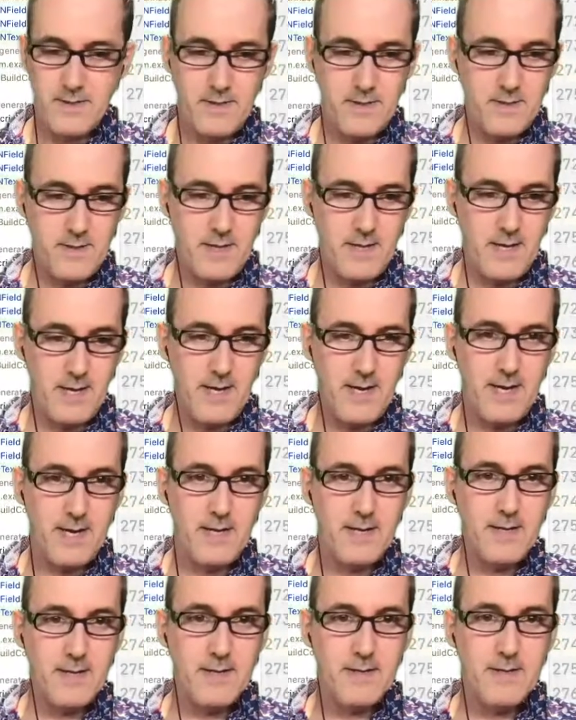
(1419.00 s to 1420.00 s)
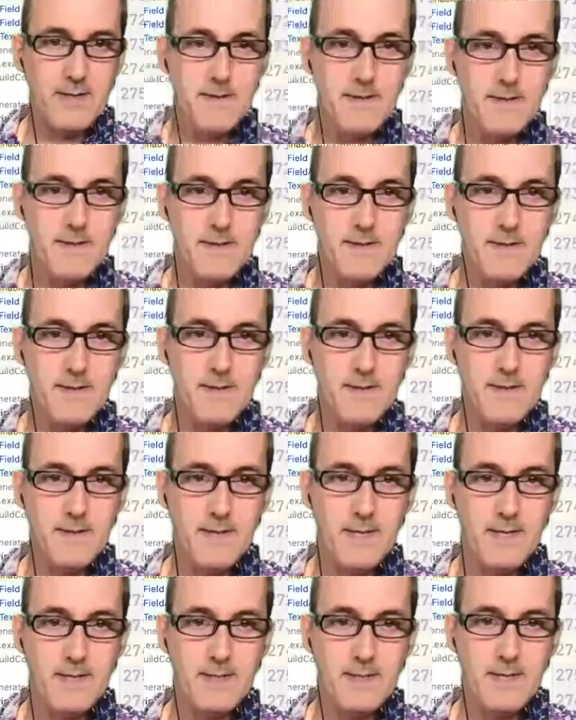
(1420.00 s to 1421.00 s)
Okay,
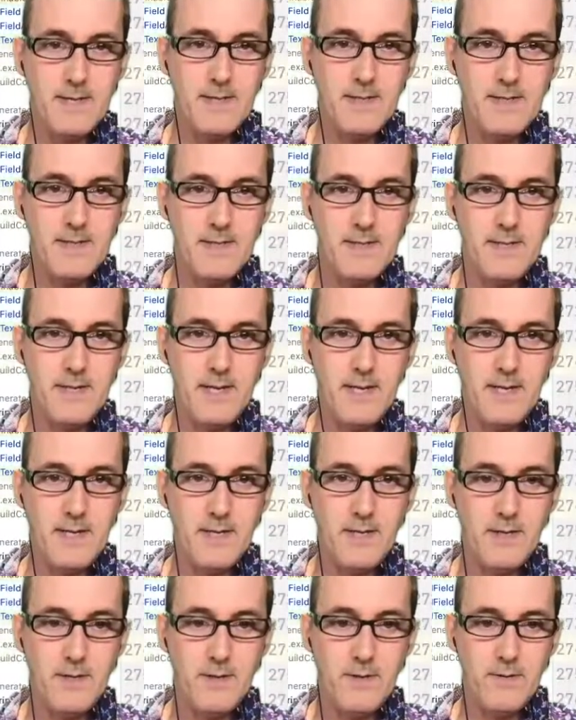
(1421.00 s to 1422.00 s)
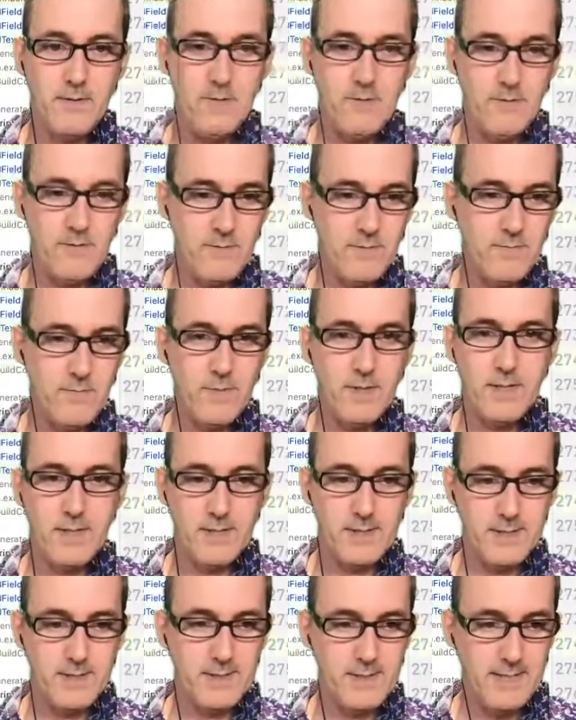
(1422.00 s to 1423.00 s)
let's continue with a
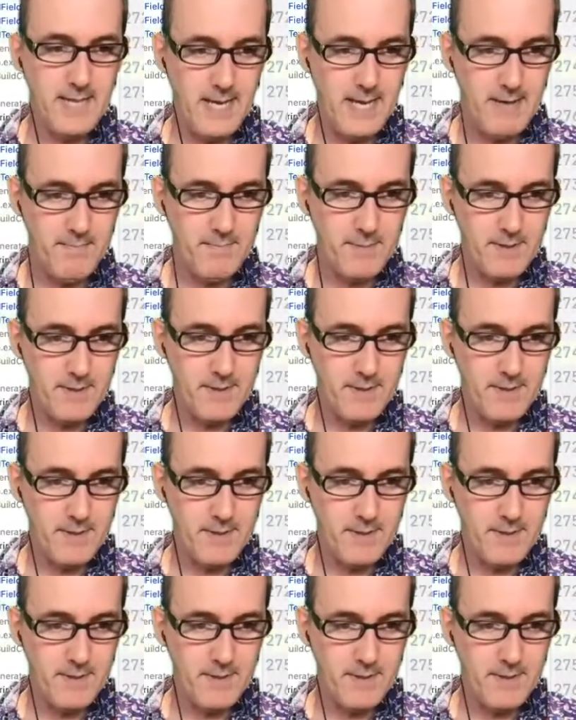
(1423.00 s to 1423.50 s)
step